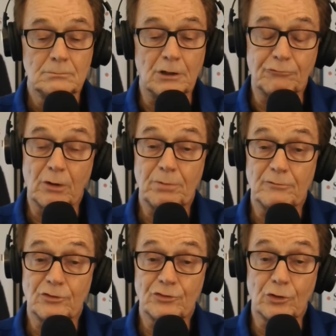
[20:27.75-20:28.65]
A flip
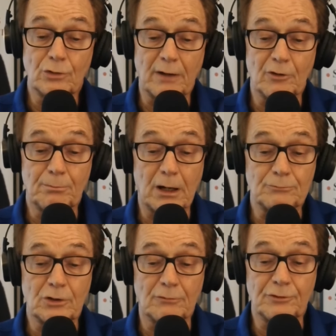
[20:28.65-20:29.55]
of a screwdriver
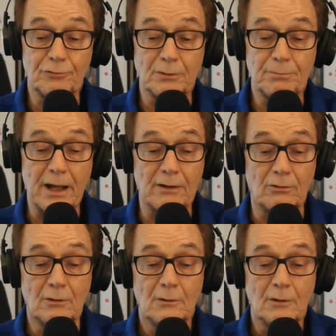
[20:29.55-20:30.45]
popped off the front panel,